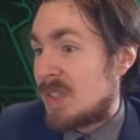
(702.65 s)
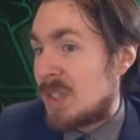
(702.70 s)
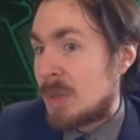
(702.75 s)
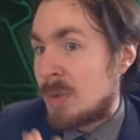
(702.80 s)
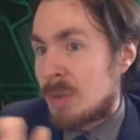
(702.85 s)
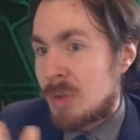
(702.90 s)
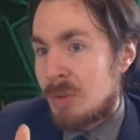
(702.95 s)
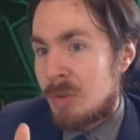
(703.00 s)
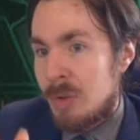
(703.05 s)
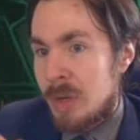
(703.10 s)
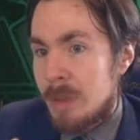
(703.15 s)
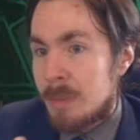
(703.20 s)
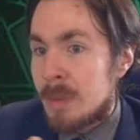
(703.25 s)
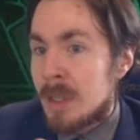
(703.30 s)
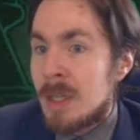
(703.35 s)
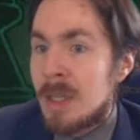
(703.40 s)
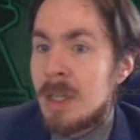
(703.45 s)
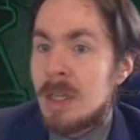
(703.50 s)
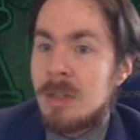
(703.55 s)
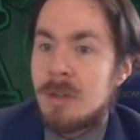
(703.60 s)
To a degree,
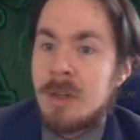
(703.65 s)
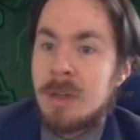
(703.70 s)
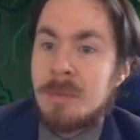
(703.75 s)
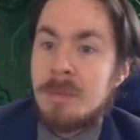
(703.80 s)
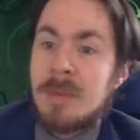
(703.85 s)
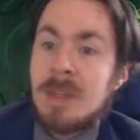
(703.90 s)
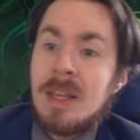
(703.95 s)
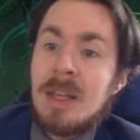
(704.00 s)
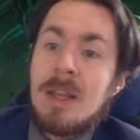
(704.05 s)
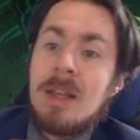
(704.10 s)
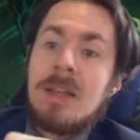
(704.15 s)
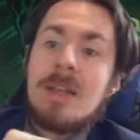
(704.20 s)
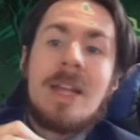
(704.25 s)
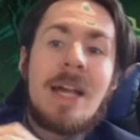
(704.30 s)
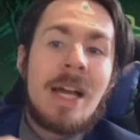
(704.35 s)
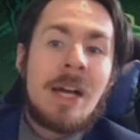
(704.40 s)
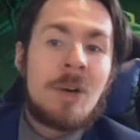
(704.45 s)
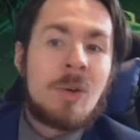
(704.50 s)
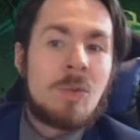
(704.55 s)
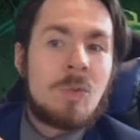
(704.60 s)
right?
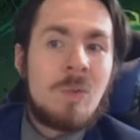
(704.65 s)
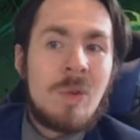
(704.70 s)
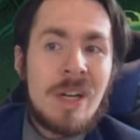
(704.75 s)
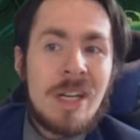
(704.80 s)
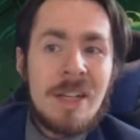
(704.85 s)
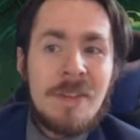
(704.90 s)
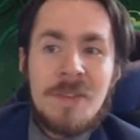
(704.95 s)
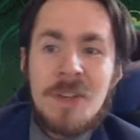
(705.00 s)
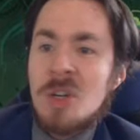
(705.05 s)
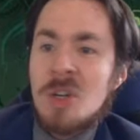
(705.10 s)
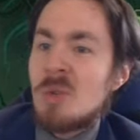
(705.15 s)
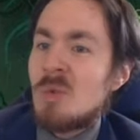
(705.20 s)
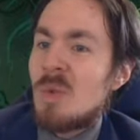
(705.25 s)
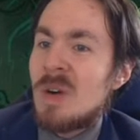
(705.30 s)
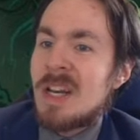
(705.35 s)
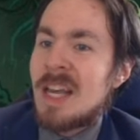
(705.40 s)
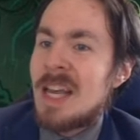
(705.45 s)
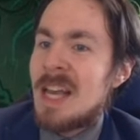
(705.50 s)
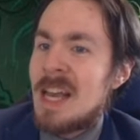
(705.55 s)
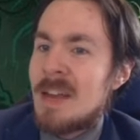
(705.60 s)
Now, what if you don't
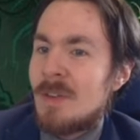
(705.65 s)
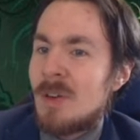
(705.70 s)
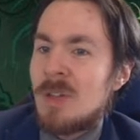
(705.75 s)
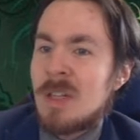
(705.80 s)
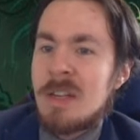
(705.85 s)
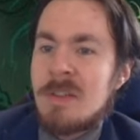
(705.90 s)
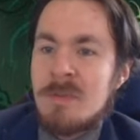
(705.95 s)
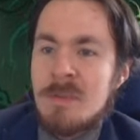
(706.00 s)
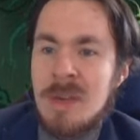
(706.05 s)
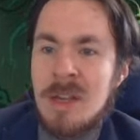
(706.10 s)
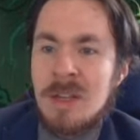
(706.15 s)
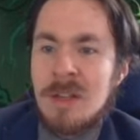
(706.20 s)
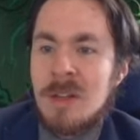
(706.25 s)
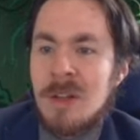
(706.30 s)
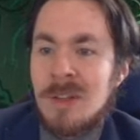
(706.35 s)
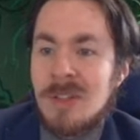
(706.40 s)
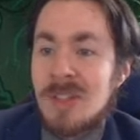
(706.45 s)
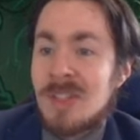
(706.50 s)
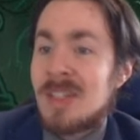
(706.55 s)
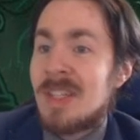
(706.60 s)
want to have all even mana
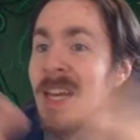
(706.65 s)
costs?